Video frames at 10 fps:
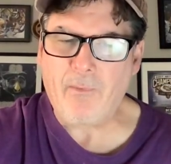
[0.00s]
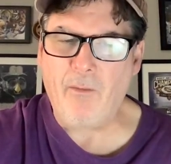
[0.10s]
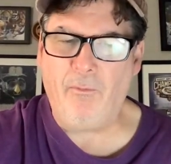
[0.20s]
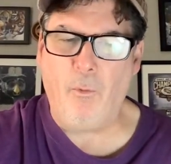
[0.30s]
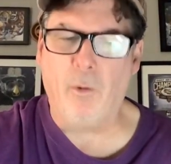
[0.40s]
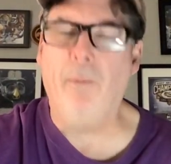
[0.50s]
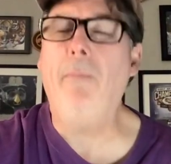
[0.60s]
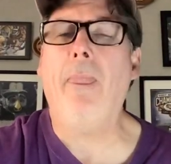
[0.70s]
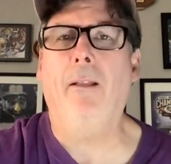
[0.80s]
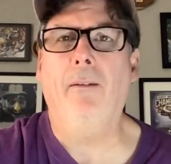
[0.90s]

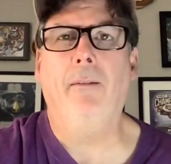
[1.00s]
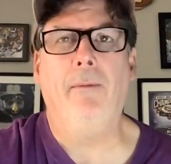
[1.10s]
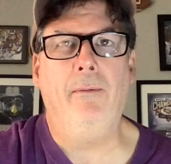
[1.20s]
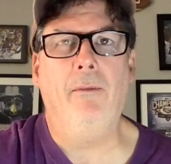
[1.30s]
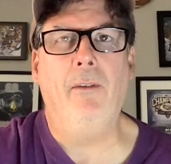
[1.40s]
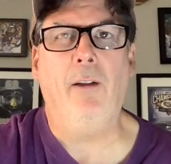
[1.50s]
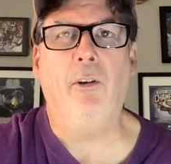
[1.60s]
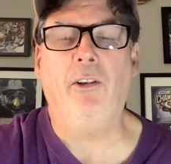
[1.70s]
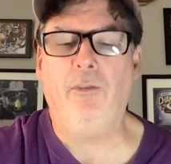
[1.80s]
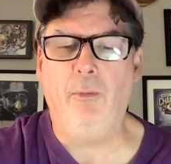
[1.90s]
Fordham, not
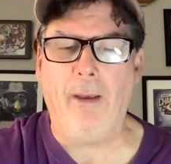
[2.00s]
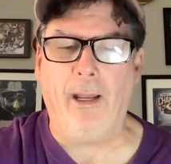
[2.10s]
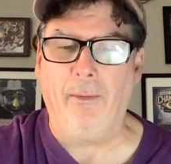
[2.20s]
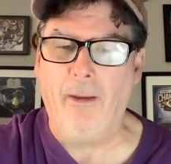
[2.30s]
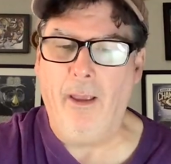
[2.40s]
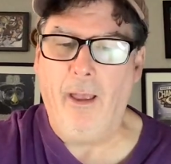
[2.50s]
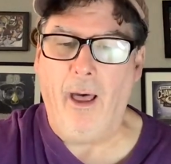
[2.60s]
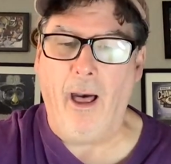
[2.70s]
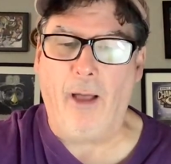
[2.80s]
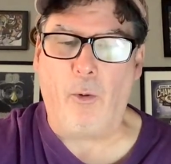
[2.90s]
looking too bad.
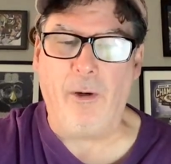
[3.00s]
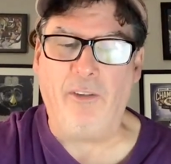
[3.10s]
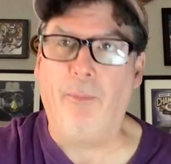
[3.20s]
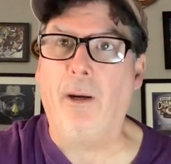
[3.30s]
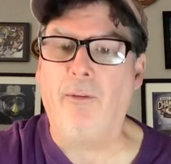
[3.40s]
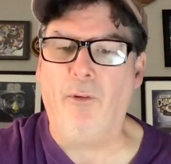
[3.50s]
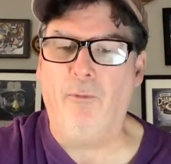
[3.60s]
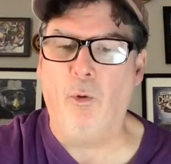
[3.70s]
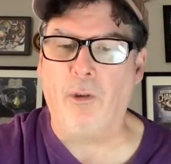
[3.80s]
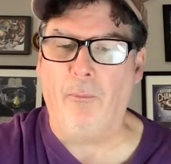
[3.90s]
Queensberry for
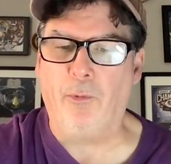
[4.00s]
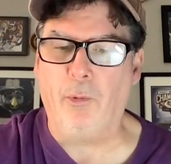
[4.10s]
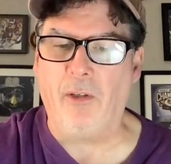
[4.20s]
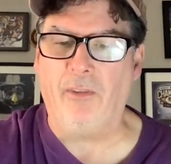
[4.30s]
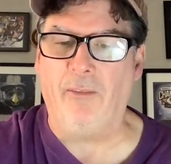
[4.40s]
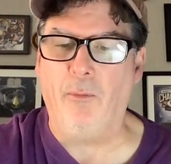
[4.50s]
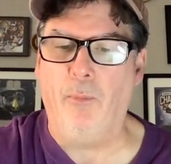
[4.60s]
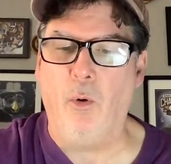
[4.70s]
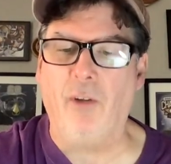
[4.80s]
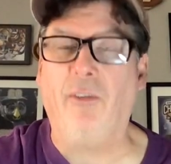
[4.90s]
Fordham, 27
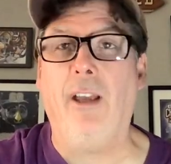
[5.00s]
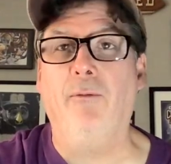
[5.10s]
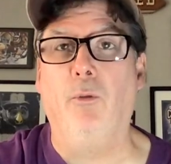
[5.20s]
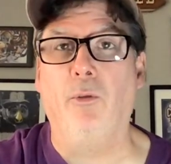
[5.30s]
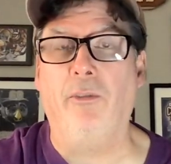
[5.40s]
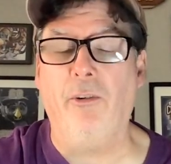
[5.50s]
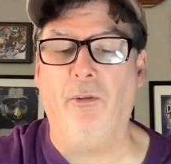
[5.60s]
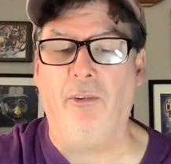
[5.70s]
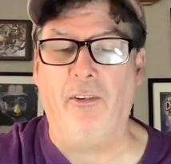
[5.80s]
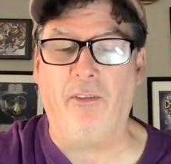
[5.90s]
points, had 4
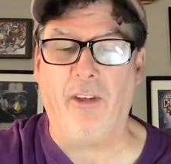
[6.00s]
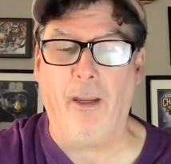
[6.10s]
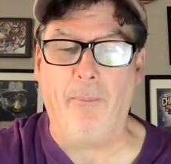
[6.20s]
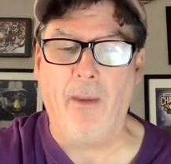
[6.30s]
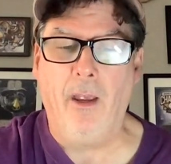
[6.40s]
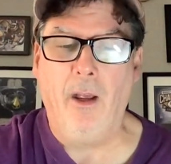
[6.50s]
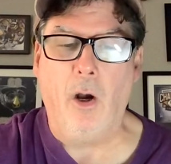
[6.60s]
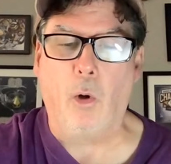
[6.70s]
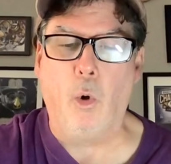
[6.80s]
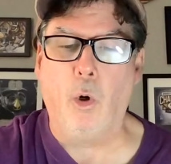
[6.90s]
steals in this game.
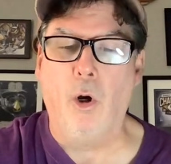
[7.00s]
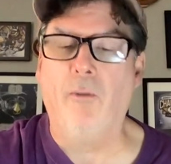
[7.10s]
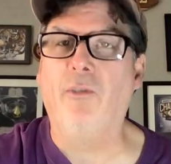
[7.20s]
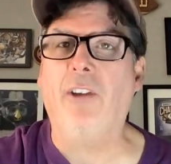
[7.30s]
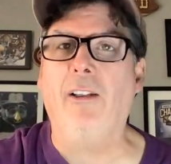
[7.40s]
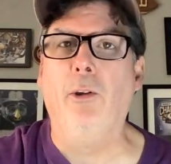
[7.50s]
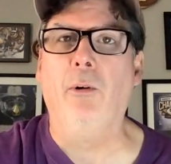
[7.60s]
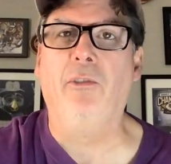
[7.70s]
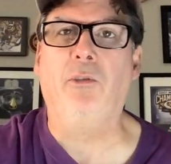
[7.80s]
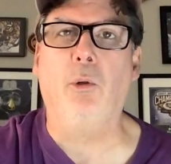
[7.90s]
Okoro for St.
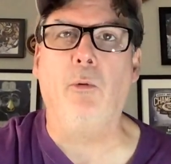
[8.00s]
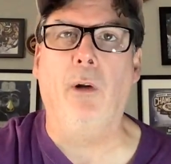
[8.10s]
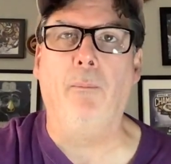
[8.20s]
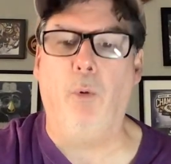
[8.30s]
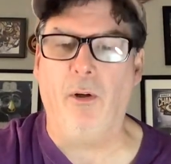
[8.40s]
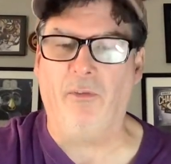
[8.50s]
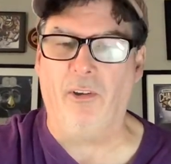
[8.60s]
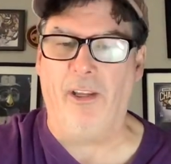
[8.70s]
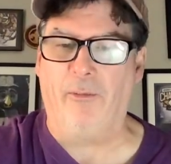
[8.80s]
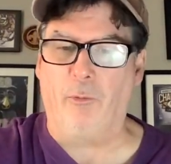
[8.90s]
Louis, 21 points,
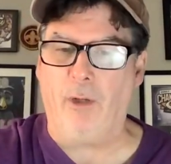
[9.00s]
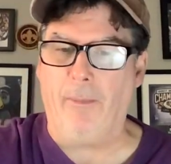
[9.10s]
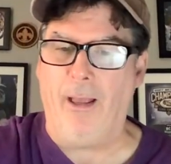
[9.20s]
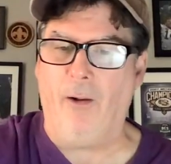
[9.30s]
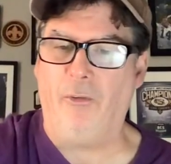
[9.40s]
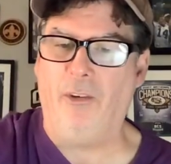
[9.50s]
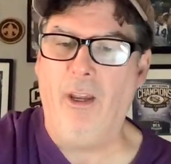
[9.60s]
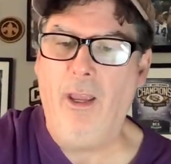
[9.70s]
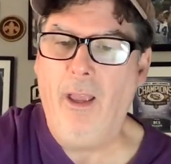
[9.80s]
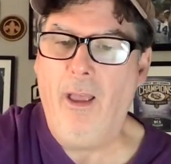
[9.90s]
11 rebounds.
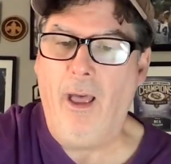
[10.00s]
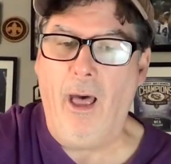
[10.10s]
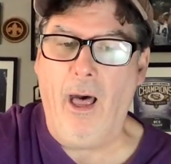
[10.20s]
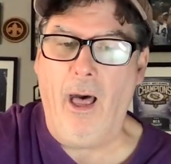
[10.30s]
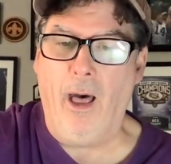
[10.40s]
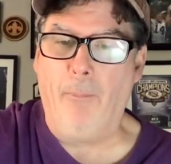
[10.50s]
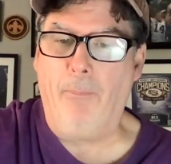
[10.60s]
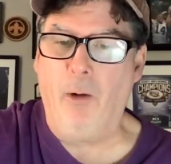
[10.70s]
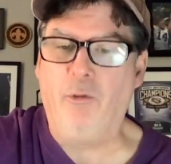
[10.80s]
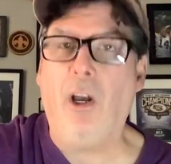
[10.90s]

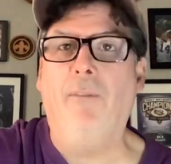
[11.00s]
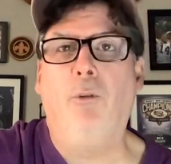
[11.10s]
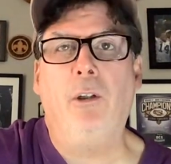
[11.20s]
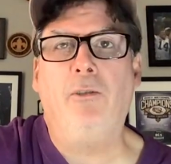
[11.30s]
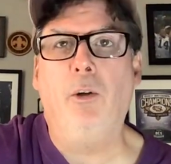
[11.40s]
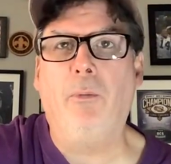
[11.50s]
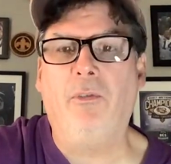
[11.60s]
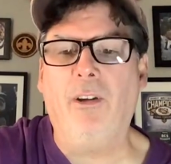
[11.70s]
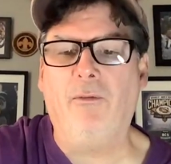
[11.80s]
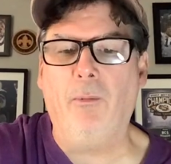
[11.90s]
Both shot
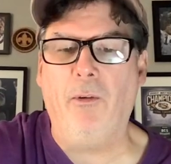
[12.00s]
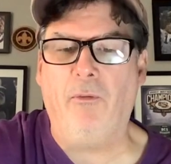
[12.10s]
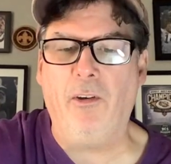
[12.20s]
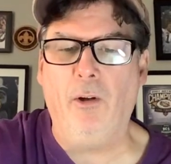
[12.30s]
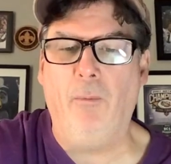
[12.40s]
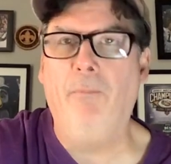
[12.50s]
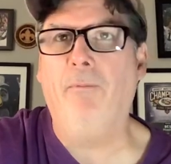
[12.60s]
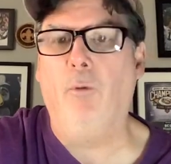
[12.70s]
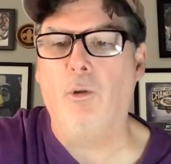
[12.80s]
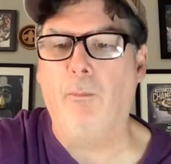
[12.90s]
42% from the field.
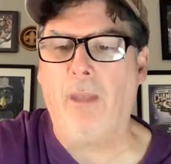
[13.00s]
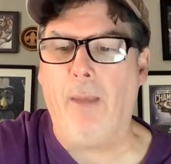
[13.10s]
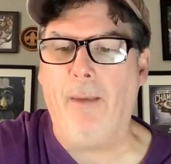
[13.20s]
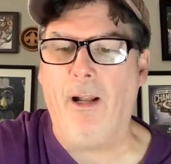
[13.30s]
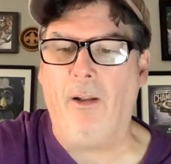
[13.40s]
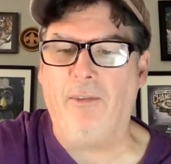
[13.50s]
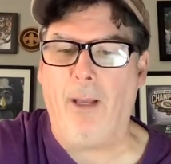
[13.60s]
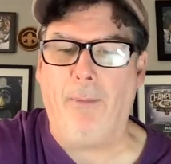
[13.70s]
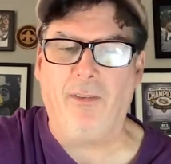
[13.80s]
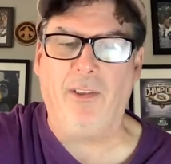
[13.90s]
Fordham came out on
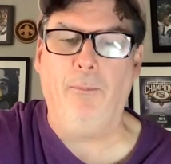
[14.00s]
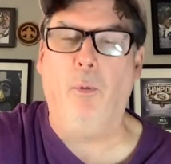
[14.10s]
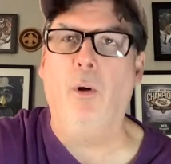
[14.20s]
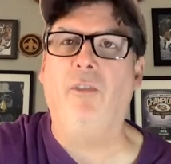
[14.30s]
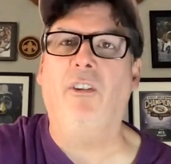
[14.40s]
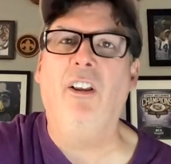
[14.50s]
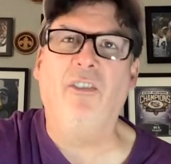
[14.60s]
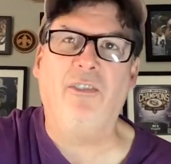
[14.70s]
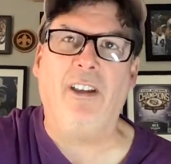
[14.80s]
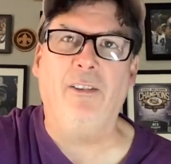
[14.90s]
top by 10 points.
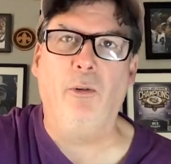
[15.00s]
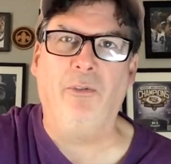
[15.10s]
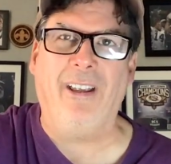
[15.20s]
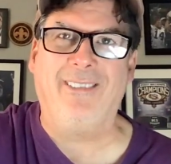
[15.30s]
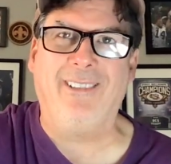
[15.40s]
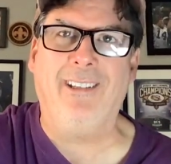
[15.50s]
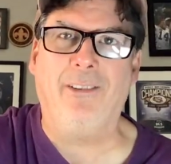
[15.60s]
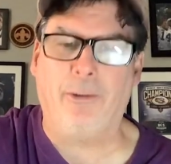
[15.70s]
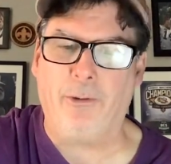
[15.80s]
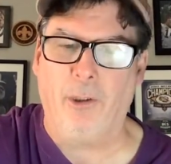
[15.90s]
St. Louis had
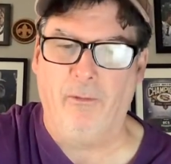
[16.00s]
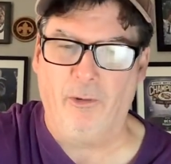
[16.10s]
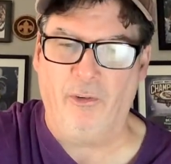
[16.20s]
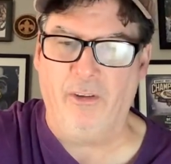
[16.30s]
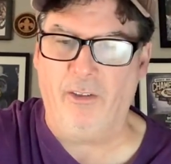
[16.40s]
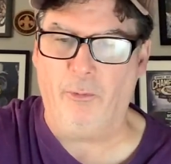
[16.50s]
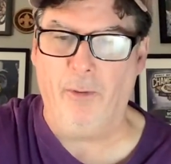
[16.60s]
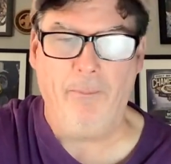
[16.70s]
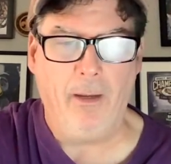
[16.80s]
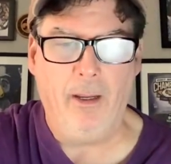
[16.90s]
10 turnovers in this
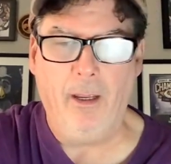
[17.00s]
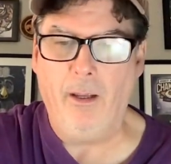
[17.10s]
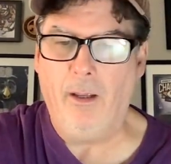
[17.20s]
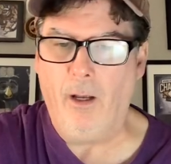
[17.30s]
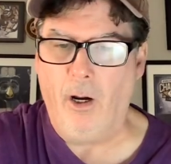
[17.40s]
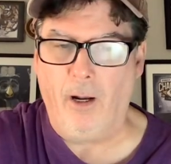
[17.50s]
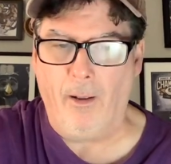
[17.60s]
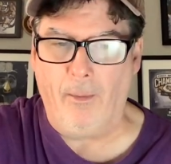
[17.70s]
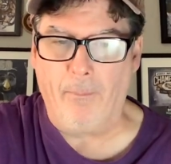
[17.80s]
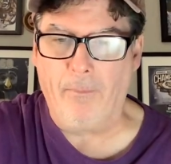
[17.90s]
one.
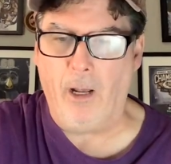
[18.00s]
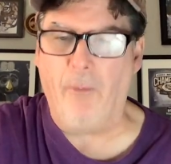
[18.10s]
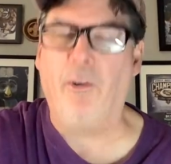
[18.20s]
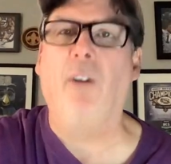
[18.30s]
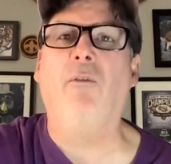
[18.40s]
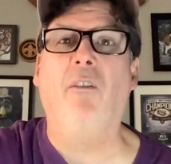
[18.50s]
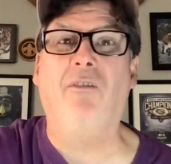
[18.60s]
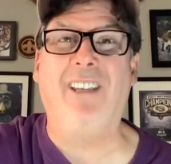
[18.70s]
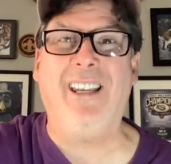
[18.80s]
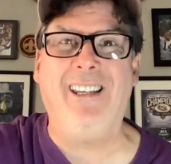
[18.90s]

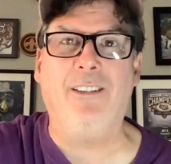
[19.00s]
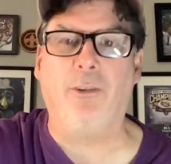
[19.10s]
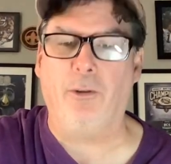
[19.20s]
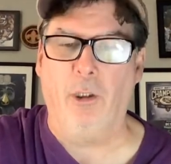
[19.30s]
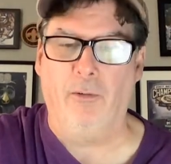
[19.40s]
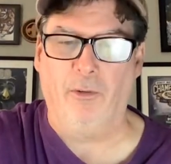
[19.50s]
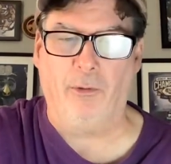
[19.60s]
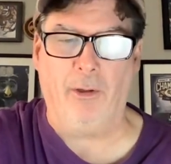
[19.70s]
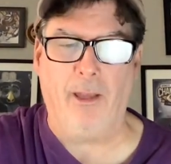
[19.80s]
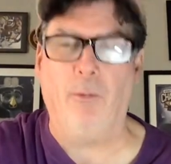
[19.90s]
15 turnovers. I
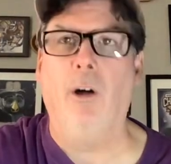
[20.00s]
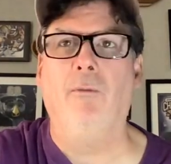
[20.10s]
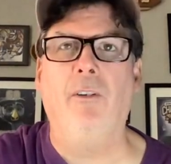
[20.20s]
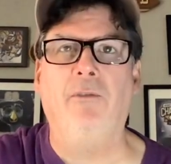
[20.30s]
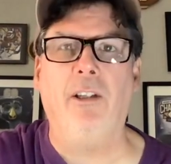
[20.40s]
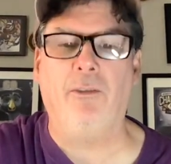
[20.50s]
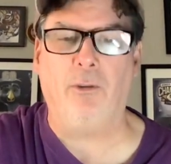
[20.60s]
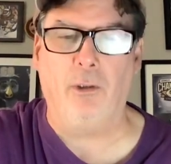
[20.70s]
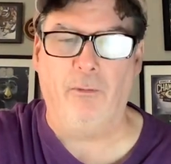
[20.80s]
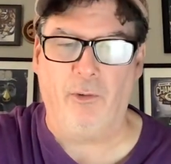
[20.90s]
read that wrong. 15
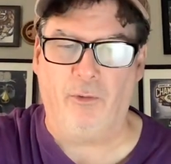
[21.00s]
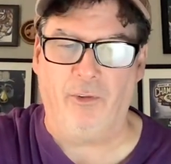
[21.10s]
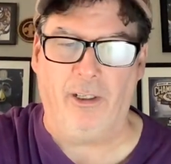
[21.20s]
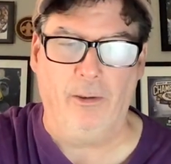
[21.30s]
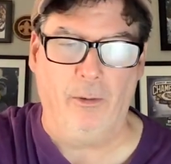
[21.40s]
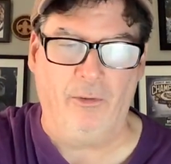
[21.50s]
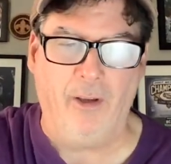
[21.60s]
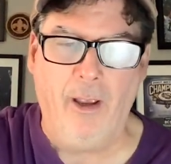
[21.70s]
turnovers for St. Louis.